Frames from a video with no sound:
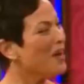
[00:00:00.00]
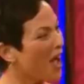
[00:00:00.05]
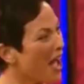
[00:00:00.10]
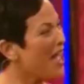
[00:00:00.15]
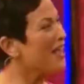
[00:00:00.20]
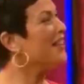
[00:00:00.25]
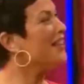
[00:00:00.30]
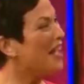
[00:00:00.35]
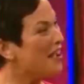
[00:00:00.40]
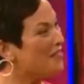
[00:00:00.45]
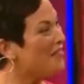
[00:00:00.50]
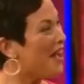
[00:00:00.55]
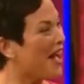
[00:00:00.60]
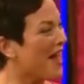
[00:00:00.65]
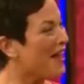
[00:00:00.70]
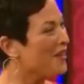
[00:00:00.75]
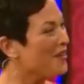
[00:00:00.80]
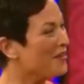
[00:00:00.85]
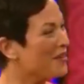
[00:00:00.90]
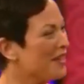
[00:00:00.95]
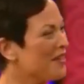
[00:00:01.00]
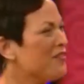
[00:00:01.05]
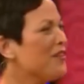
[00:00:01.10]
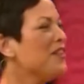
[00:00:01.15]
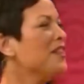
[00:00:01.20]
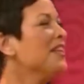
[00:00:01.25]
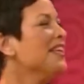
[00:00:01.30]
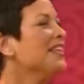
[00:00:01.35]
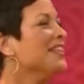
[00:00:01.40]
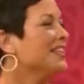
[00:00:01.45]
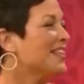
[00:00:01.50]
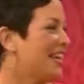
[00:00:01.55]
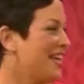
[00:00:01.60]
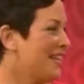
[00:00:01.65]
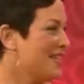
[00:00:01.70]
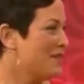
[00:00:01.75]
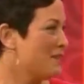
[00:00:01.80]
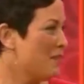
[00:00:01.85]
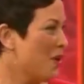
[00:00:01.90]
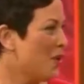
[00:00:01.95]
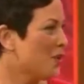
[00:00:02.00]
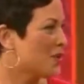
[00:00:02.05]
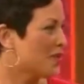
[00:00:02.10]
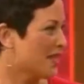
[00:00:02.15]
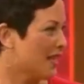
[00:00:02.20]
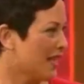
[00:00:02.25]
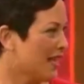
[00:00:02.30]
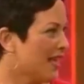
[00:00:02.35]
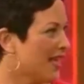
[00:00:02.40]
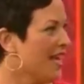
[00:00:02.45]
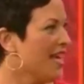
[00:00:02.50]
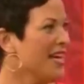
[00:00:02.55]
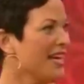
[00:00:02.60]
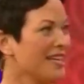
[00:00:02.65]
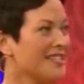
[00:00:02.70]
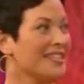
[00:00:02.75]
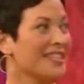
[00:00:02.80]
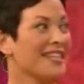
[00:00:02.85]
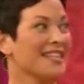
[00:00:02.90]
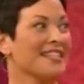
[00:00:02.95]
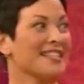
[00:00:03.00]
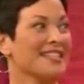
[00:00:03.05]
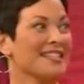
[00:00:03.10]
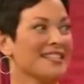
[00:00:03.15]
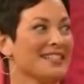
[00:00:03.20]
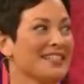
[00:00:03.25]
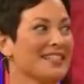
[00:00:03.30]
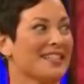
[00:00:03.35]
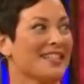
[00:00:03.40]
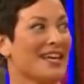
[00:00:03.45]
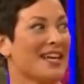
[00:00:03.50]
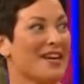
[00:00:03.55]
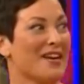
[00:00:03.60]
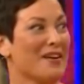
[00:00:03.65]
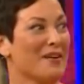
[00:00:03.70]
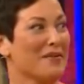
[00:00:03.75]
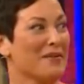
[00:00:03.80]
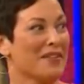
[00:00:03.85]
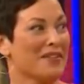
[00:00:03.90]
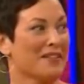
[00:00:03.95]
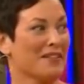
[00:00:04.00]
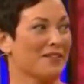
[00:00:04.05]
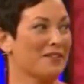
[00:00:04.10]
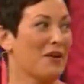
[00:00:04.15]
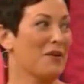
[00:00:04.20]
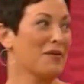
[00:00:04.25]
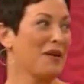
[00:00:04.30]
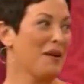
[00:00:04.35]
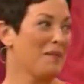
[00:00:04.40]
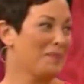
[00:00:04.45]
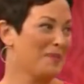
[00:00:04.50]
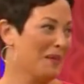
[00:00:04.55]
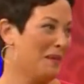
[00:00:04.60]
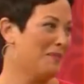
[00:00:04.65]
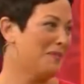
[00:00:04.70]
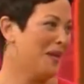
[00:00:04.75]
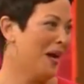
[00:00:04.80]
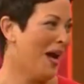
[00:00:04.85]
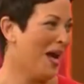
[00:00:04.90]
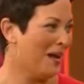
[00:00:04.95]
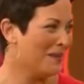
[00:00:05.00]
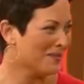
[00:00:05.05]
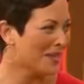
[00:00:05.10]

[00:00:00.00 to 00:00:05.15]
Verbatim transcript: I love Halloween for the little kids mostly. Yes, Because it gets a little scary with grown-ups mm -hmm. sometimes.